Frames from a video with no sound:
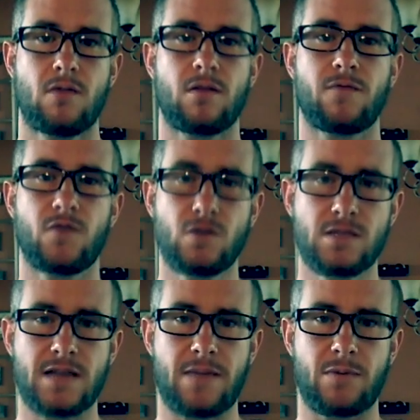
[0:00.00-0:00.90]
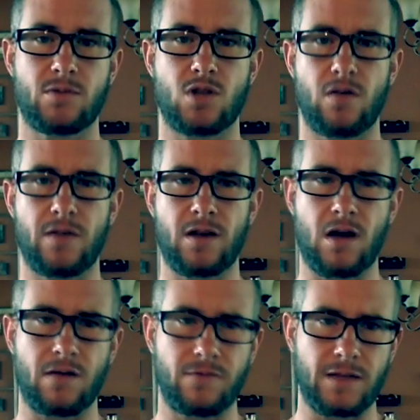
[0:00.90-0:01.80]
The first step in resolving
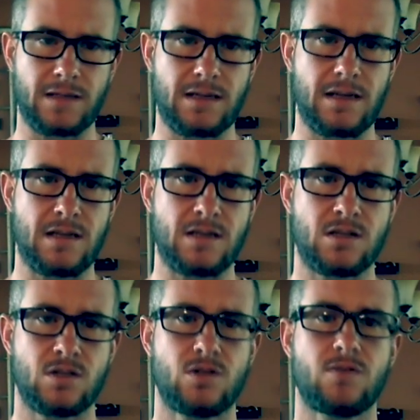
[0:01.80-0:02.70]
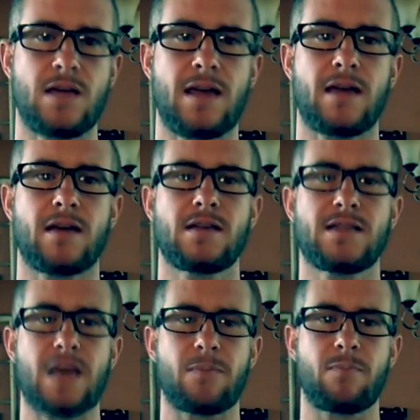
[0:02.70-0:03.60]
conflict is to take a
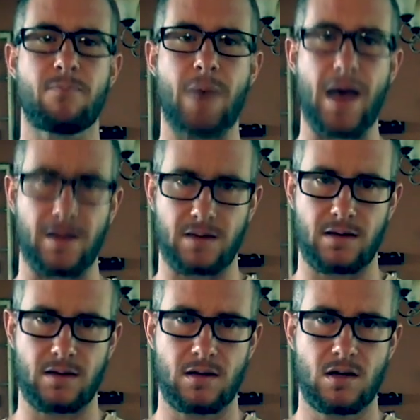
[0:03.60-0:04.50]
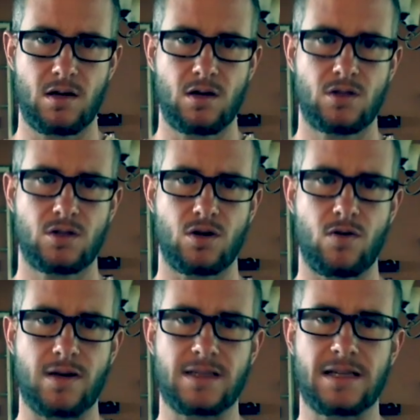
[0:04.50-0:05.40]
step back, so
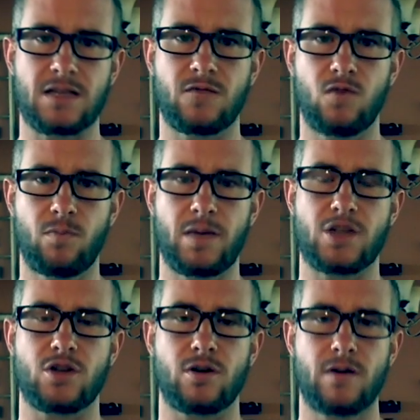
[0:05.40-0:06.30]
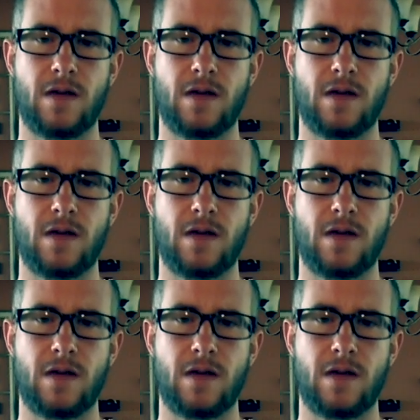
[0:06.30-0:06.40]
as to get the full picture.